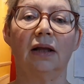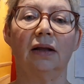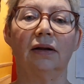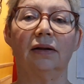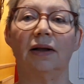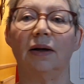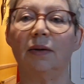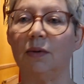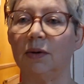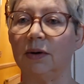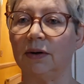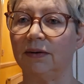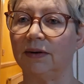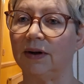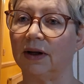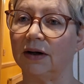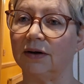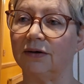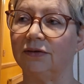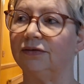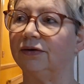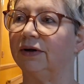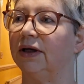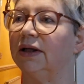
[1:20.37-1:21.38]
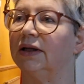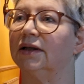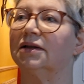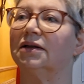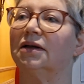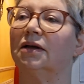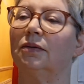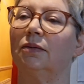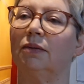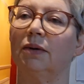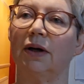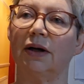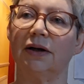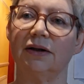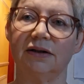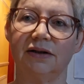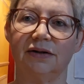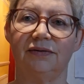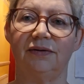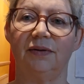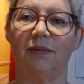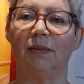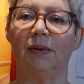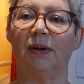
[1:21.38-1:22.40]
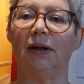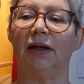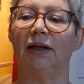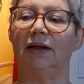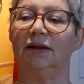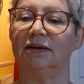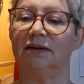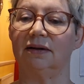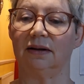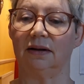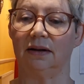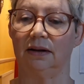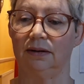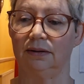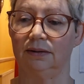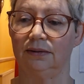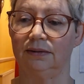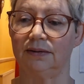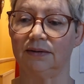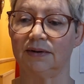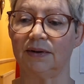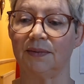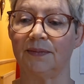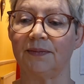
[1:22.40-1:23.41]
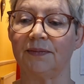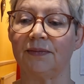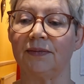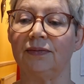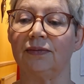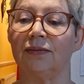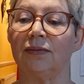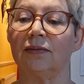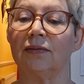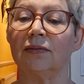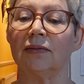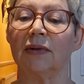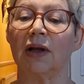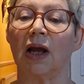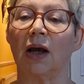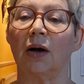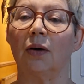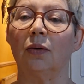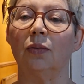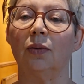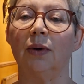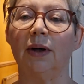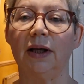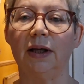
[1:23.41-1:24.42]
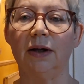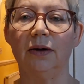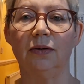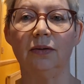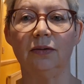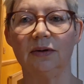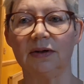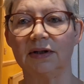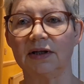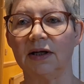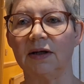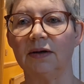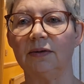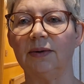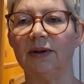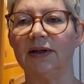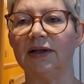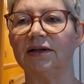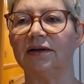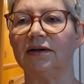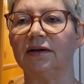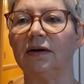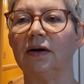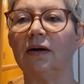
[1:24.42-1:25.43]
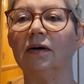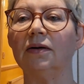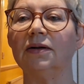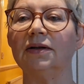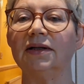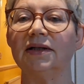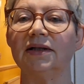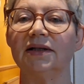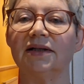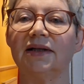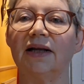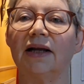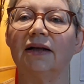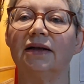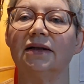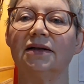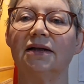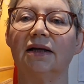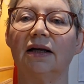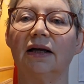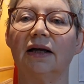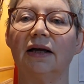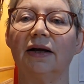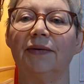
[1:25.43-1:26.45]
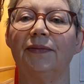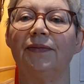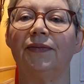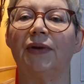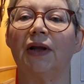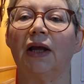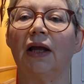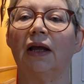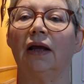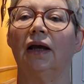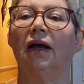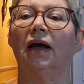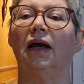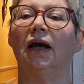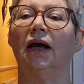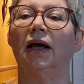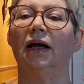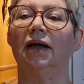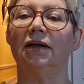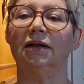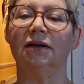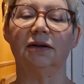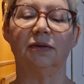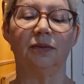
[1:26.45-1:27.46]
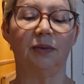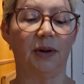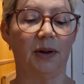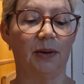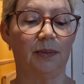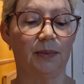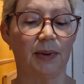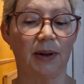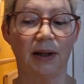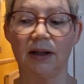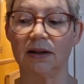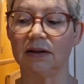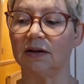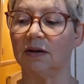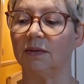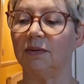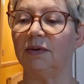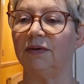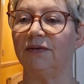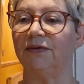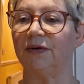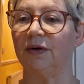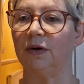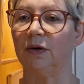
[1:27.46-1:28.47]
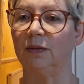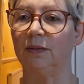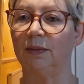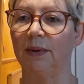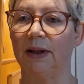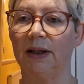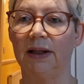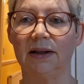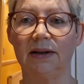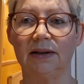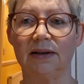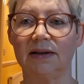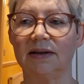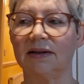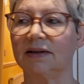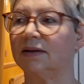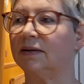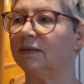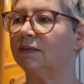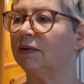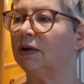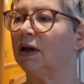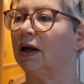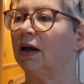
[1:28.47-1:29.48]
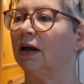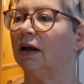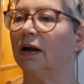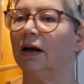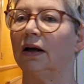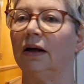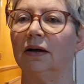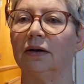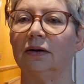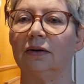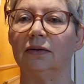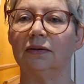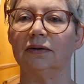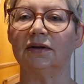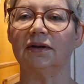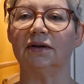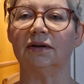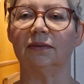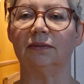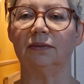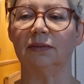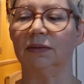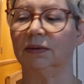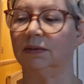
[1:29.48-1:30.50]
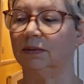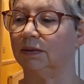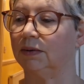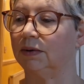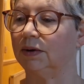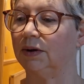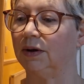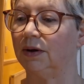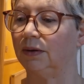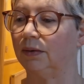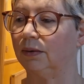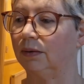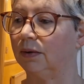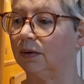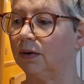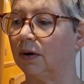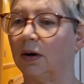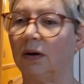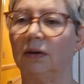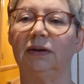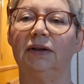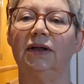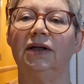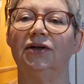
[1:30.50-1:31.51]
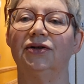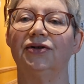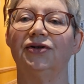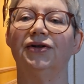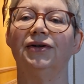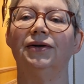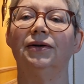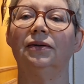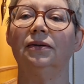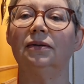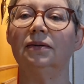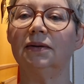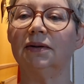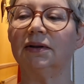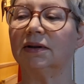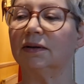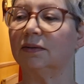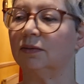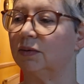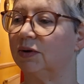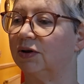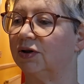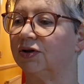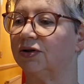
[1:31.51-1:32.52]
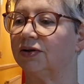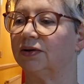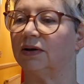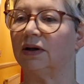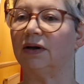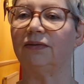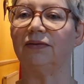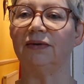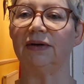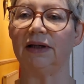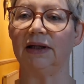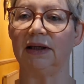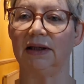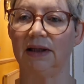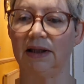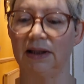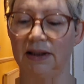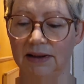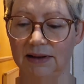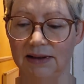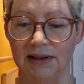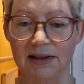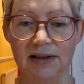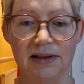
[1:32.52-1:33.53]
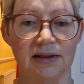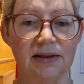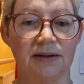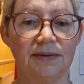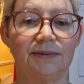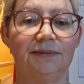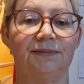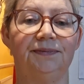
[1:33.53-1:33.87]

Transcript: They weren't that great, so we're going to replace those. We also went to the garden centre and we picked up a few bits. I got some new gardening shoes, which I really needed.